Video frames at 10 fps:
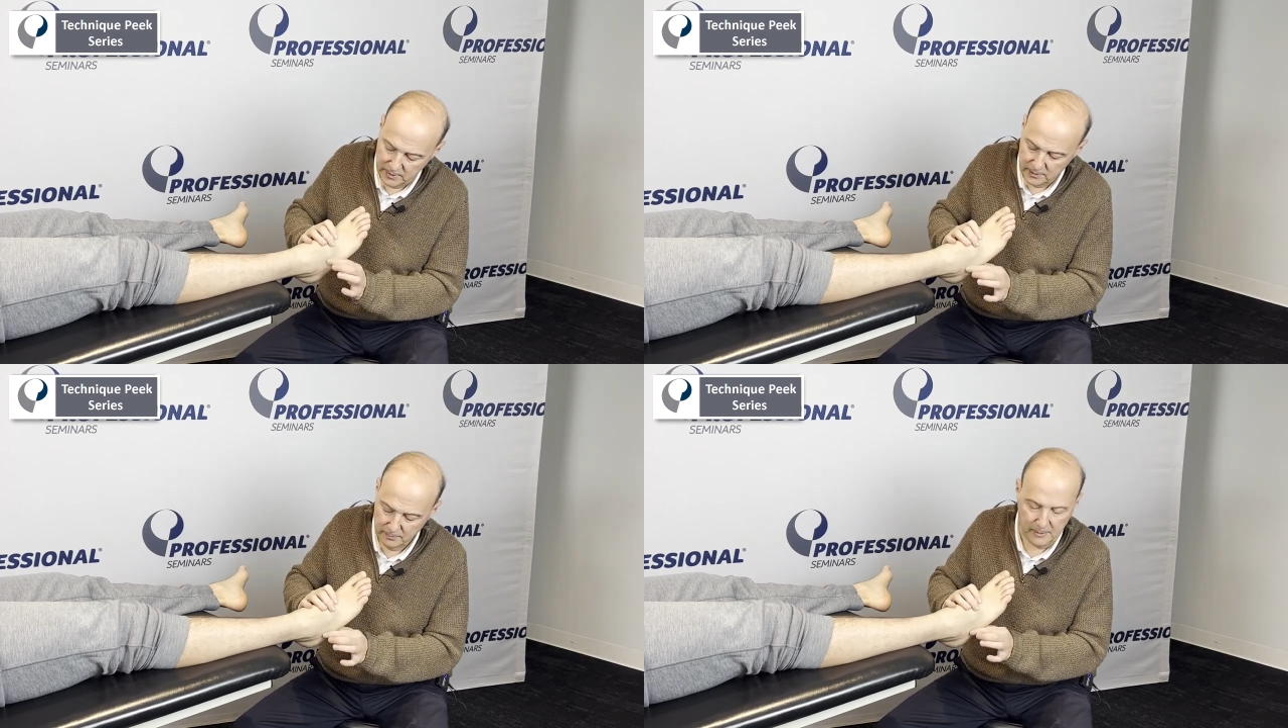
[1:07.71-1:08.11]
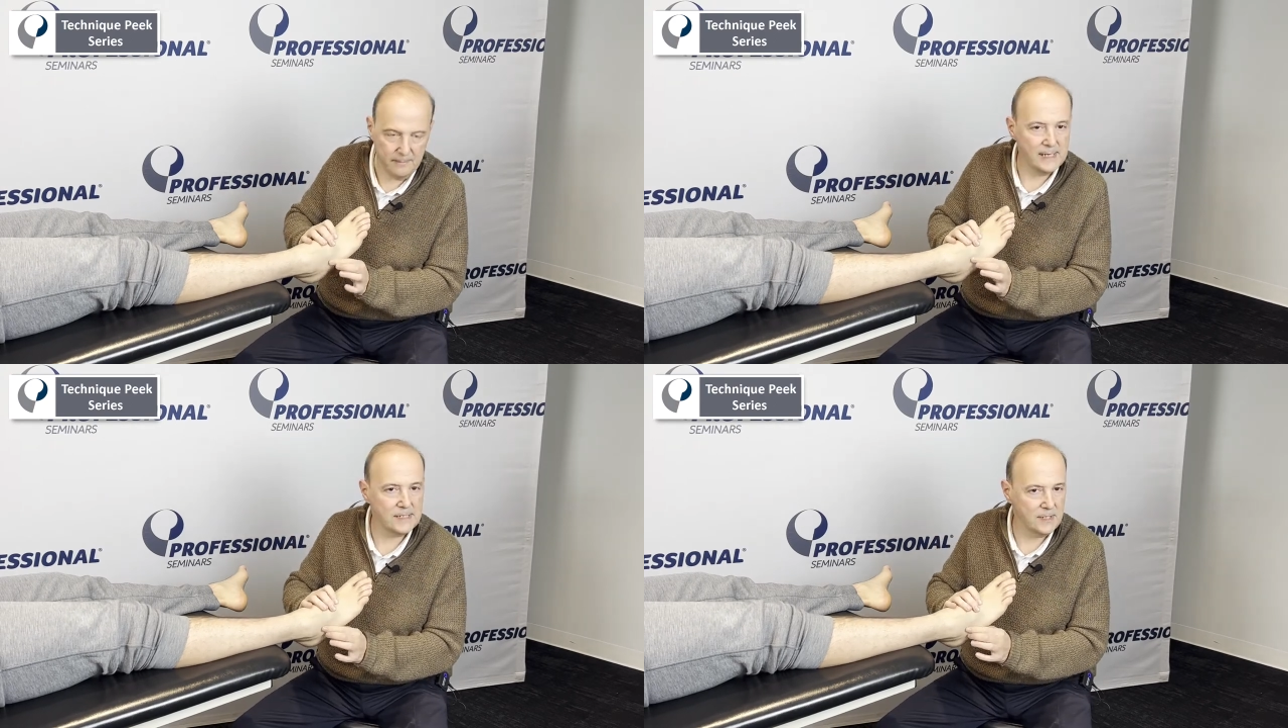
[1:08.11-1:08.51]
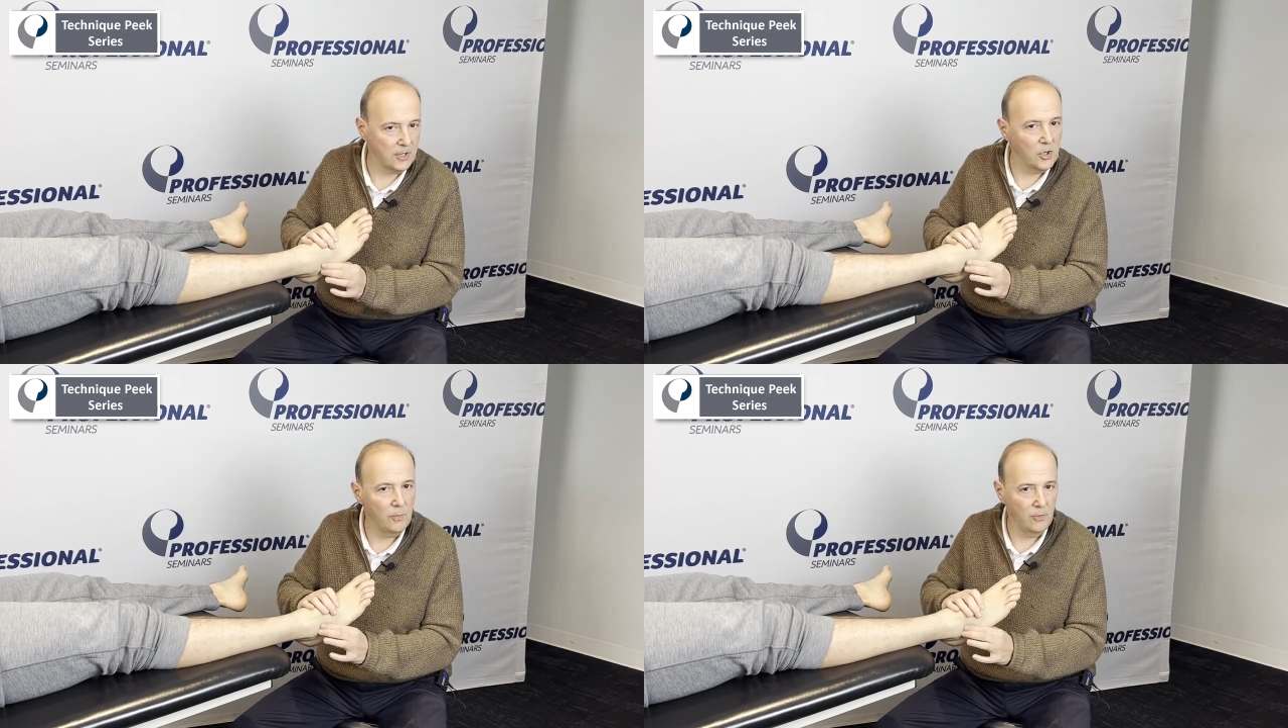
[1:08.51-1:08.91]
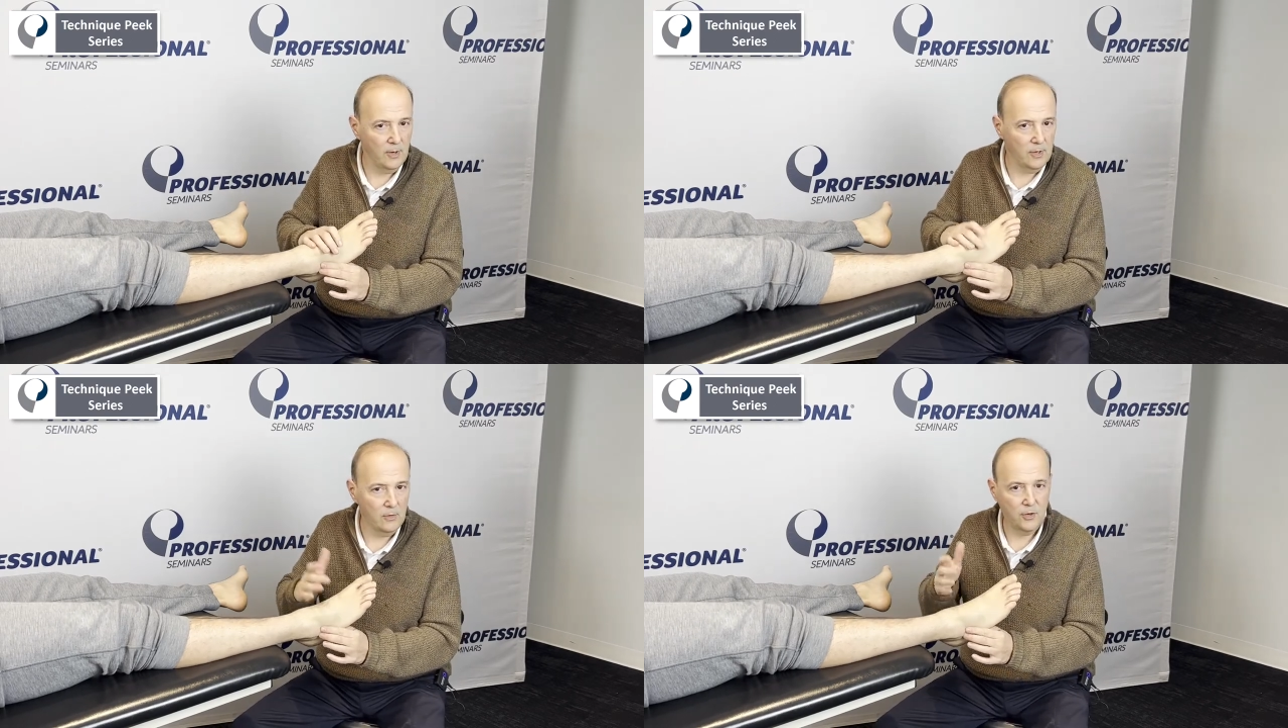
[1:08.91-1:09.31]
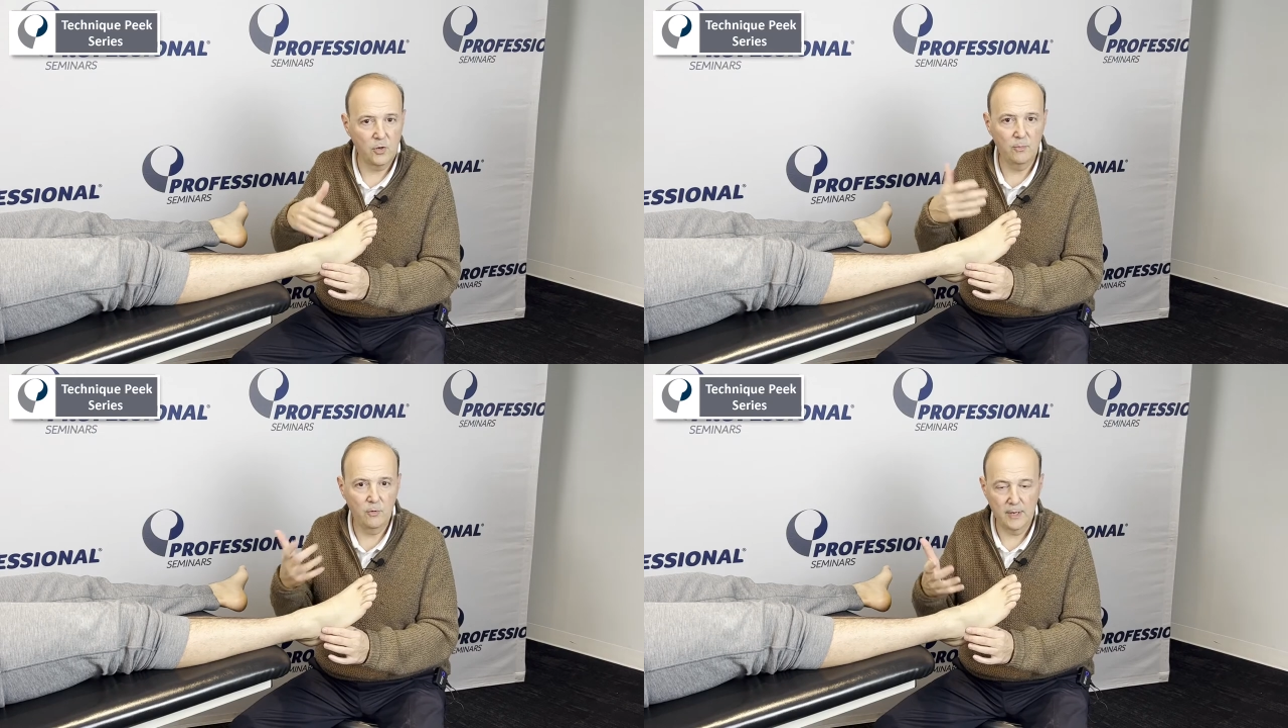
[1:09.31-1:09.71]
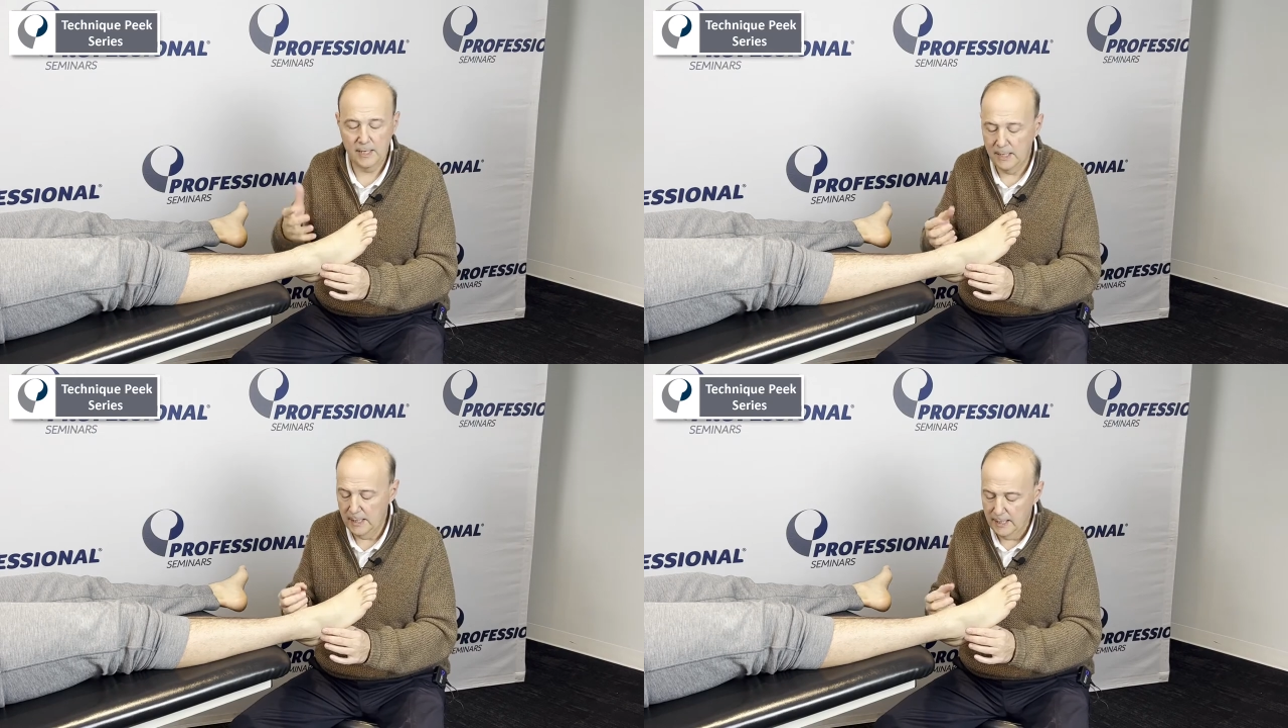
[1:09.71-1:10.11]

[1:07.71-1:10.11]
we, we miss the cuboid or cuboid